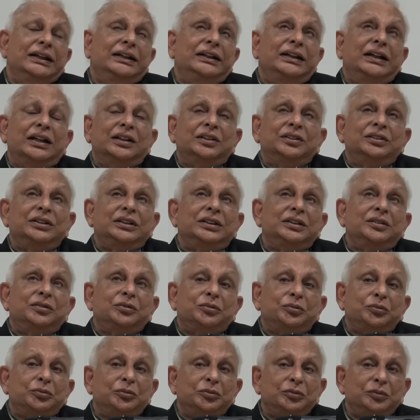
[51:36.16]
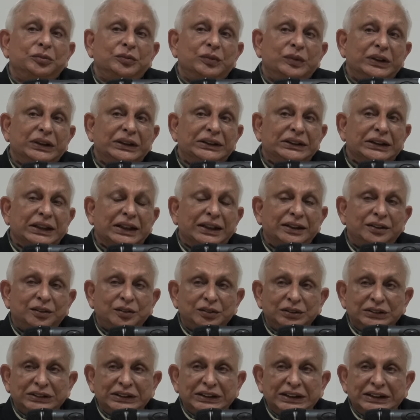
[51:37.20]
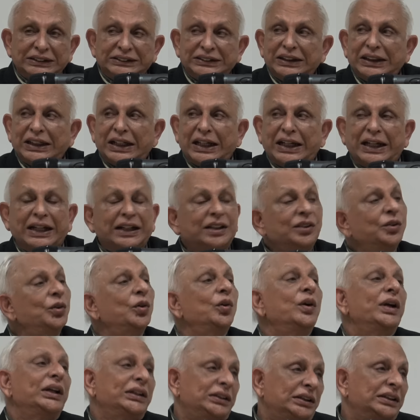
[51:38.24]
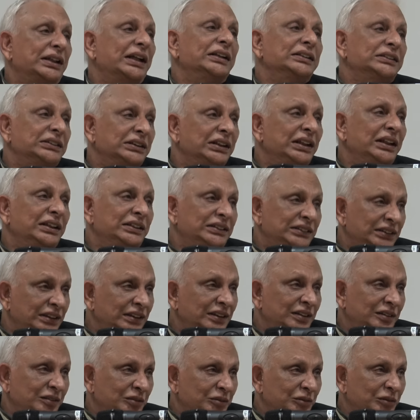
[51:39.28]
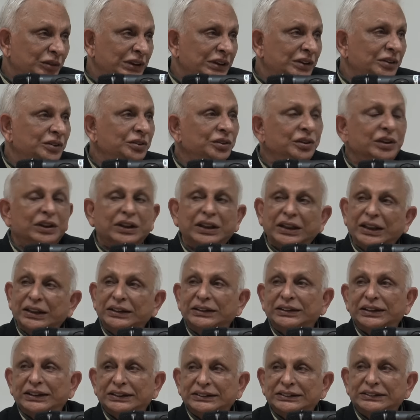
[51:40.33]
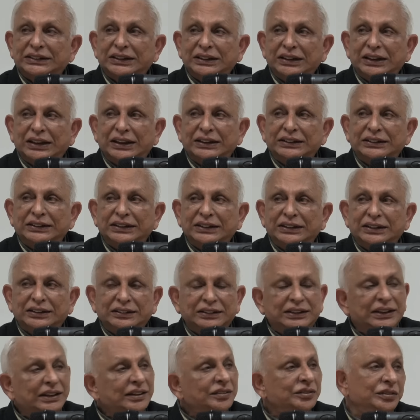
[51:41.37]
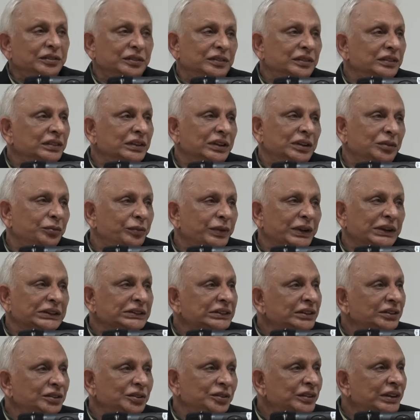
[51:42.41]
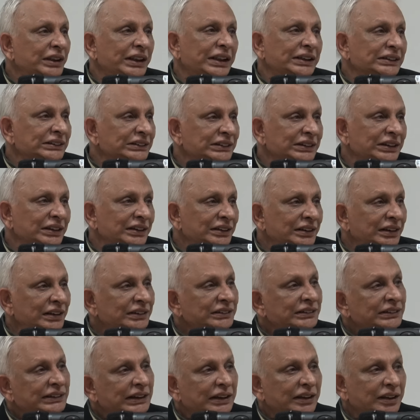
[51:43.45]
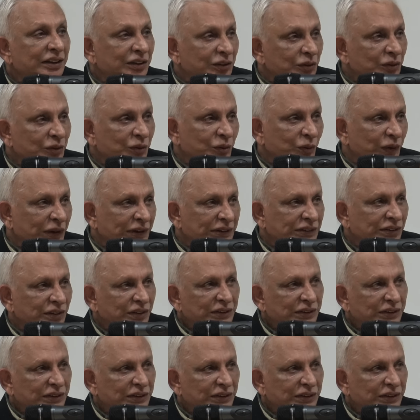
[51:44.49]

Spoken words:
Now, I don't think it's an accurate translation, but to a great extent, I think the person who translated has done a good work.